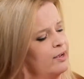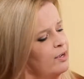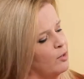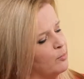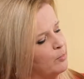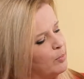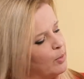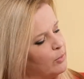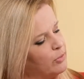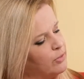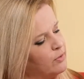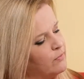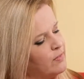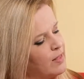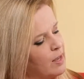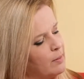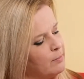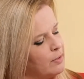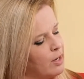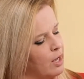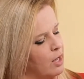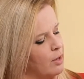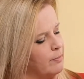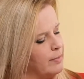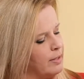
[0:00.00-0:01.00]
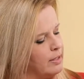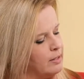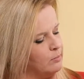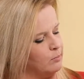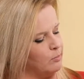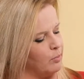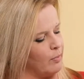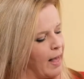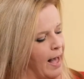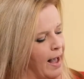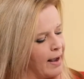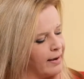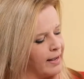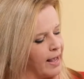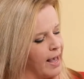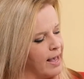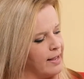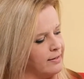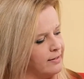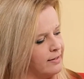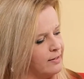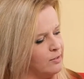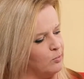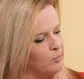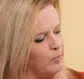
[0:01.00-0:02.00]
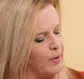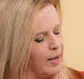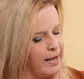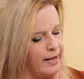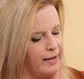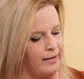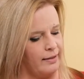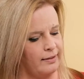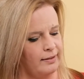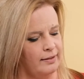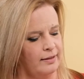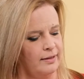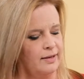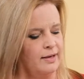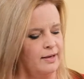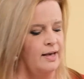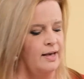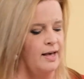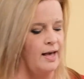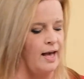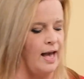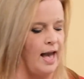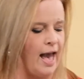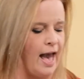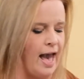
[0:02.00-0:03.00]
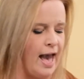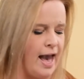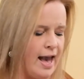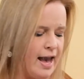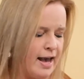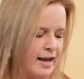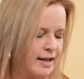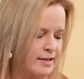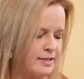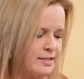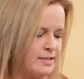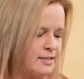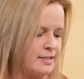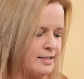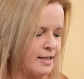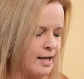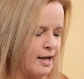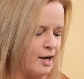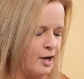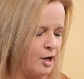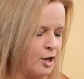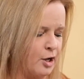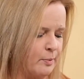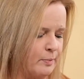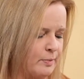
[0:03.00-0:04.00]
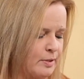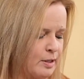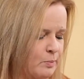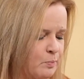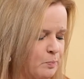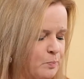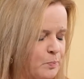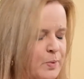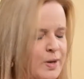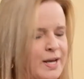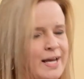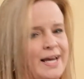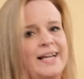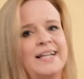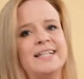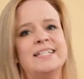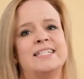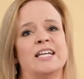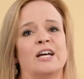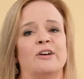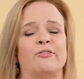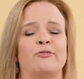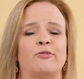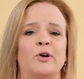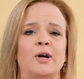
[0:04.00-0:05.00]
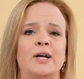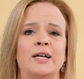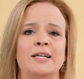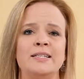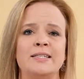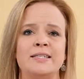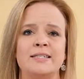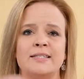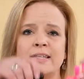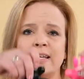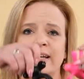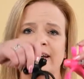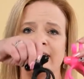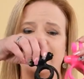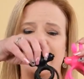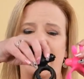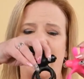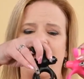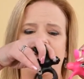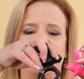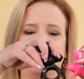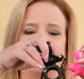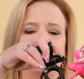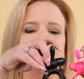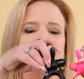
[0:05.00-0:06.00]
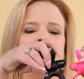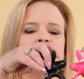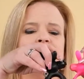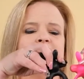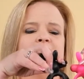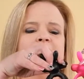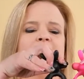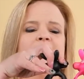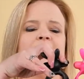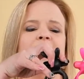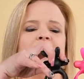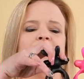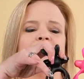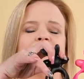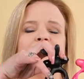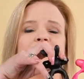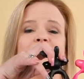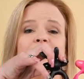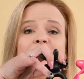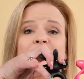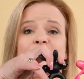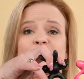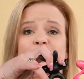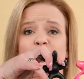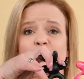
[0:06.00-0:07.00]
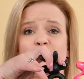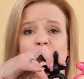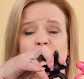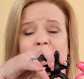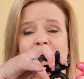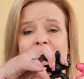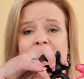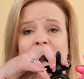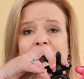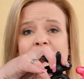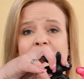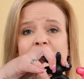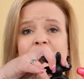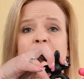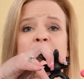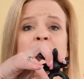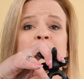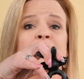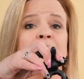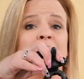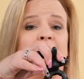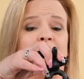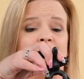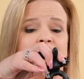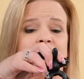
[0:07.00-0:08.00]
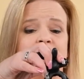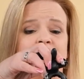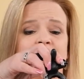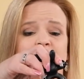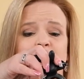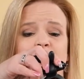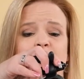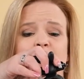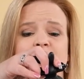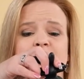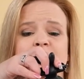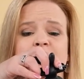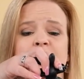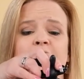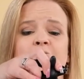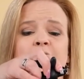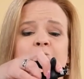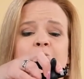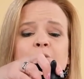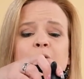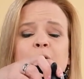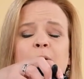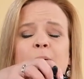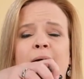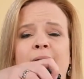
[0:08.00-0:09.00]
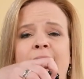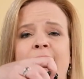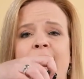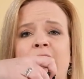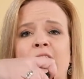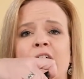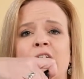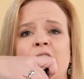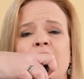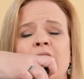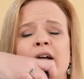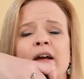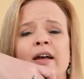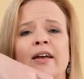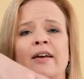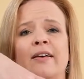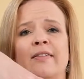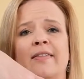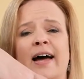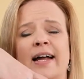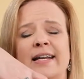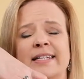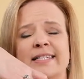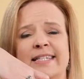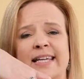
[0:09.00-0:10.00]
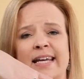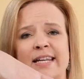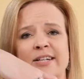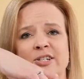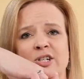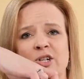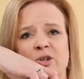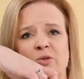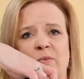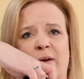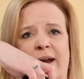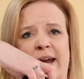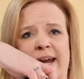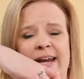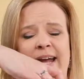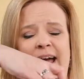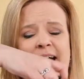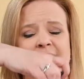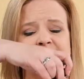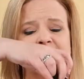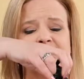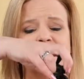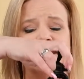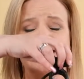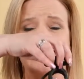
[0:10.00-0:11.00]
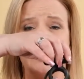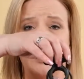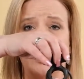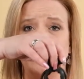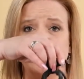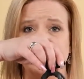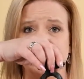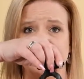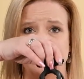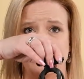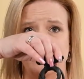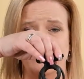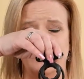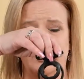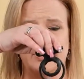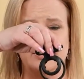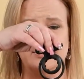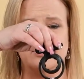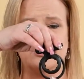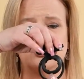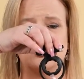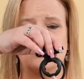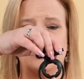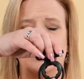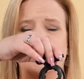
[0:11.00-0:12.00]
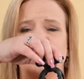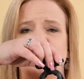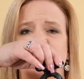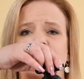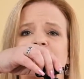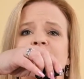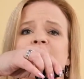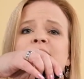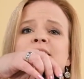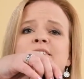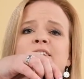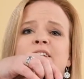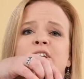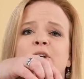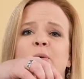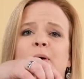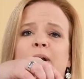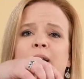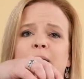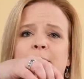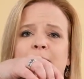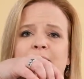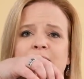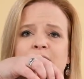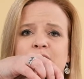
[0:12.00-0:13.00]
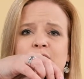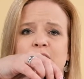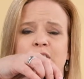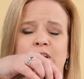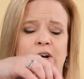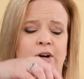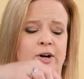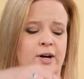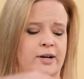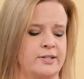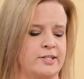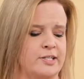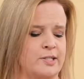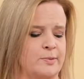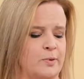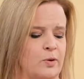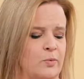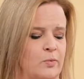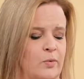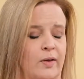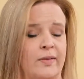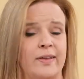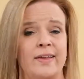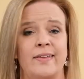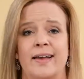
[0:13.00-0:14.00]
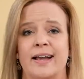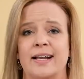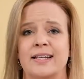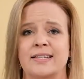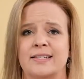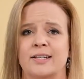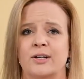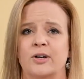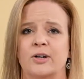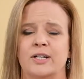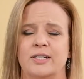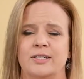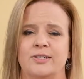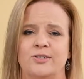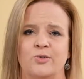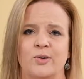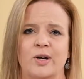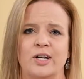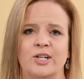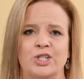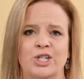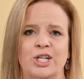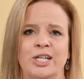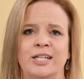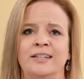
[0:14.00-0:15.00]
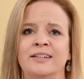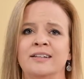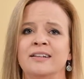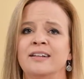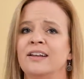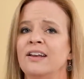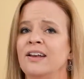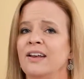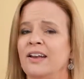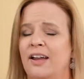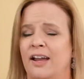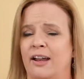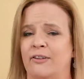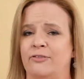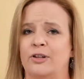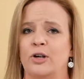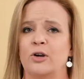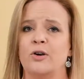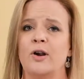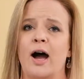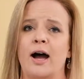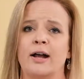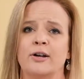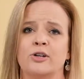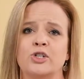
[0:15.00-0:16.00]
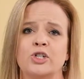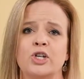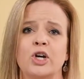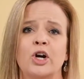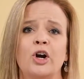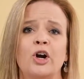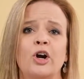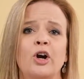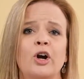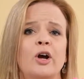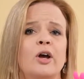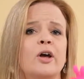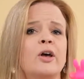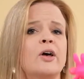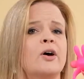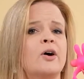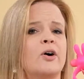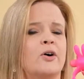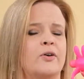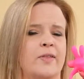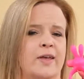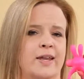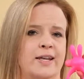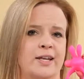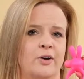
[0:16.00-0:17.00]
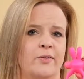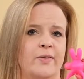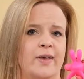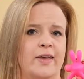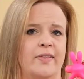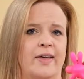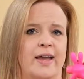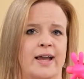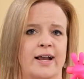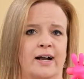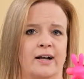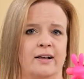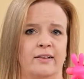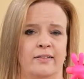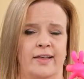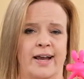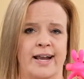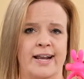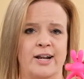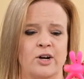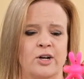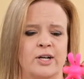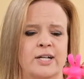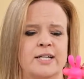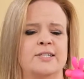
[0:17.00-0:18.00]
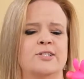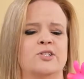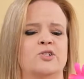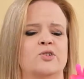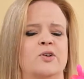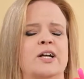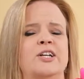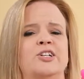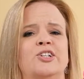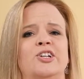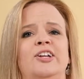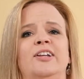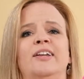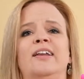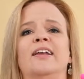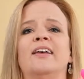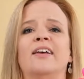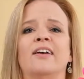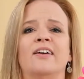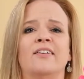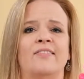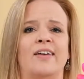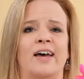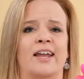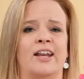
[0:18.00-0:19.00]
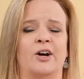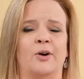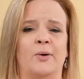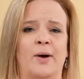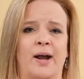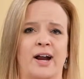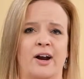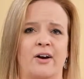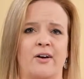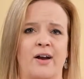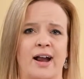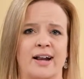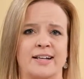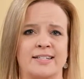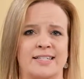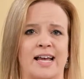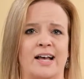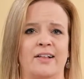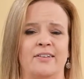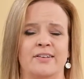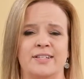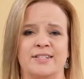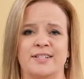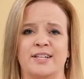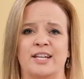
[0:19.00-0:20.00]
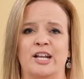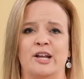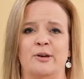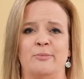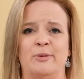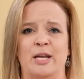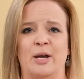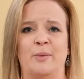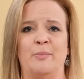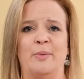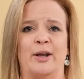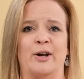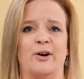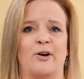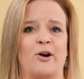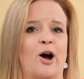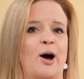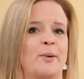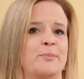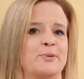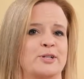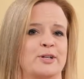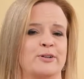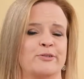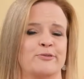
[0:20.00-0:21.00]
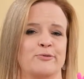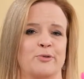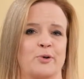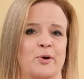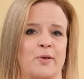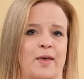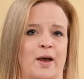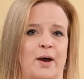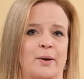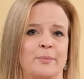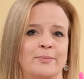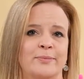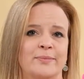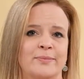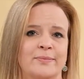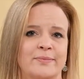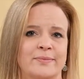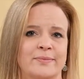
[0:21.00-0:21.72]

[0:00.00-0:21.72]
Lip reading: Both of them come in black and in pink. And the big difference, again, is that center ring. On the original O'Hare, that center ring has tons of constriction, so you want to make sure your customer really likes their constriction. If they're not sure, or they know they like a lighter constriction, that O'Hare XL is going to be a better option for them.